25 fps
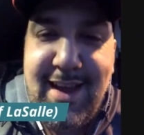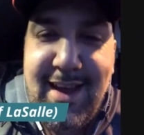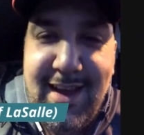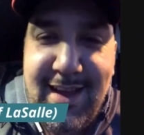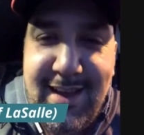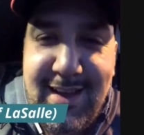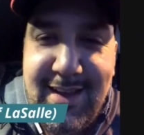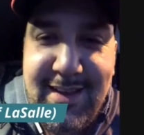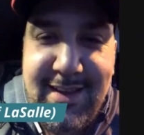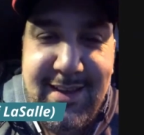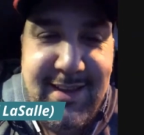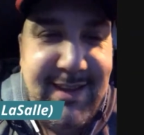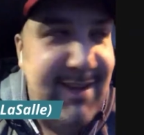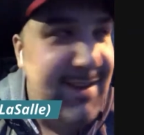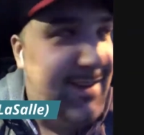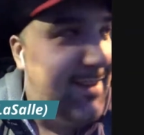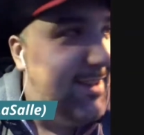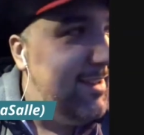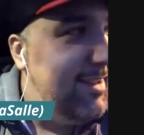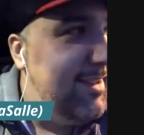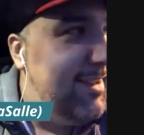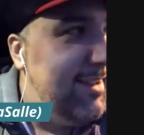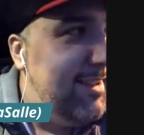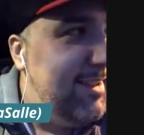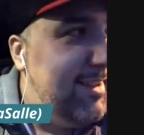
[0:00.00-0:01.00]
Okay?
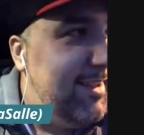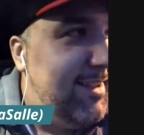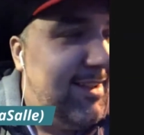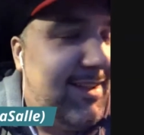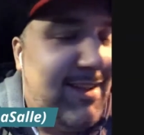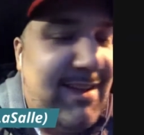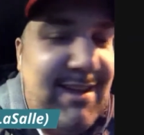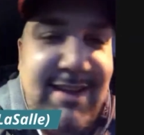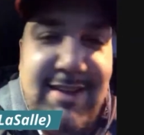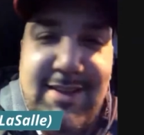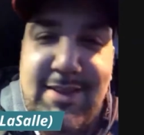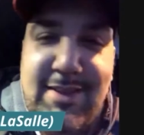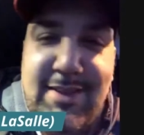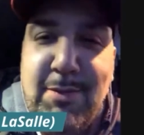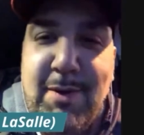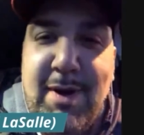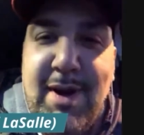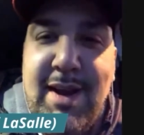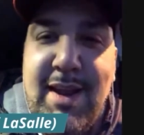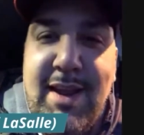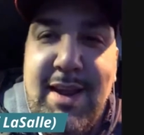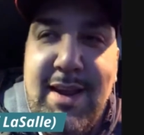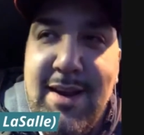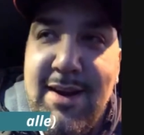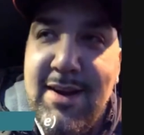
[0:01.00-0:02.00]

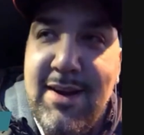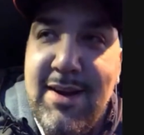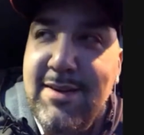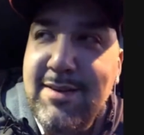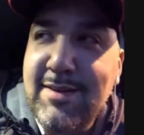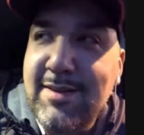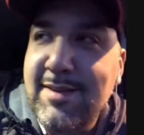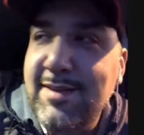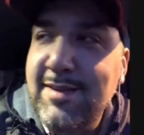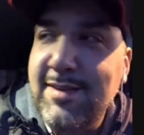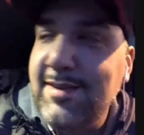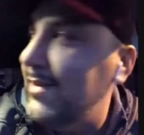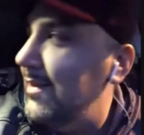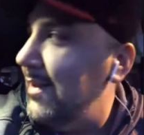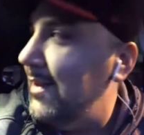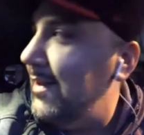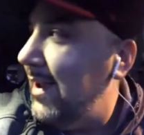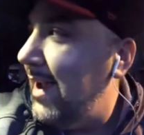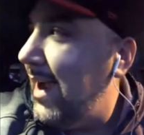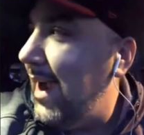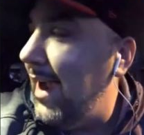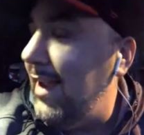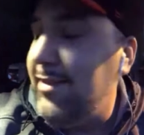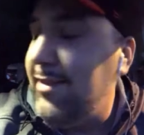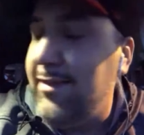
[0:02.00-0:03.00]
20 years.
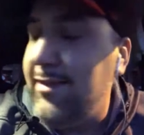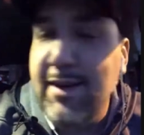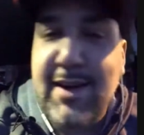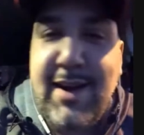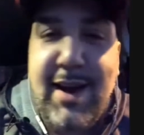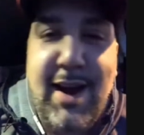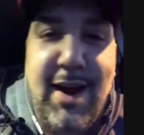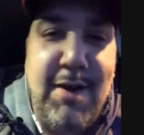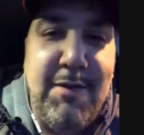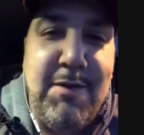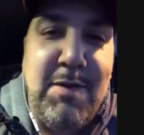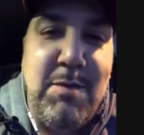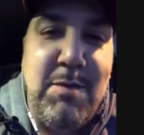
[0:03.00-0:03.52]
I took care of